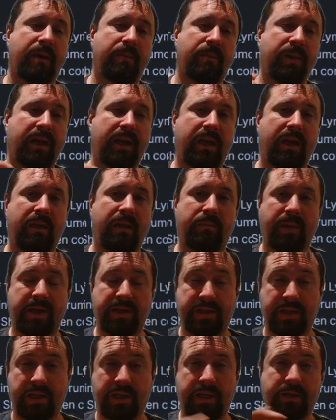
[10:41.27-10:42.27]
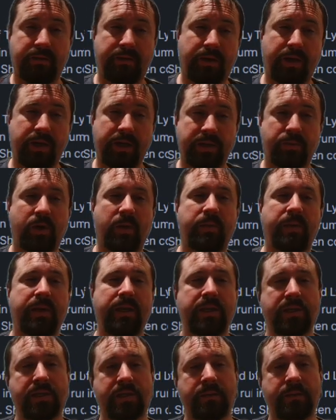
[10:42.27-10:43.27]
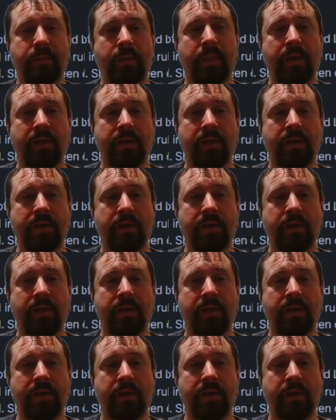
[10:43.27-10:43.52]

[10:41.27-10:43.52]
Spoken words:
be basically defined as properties.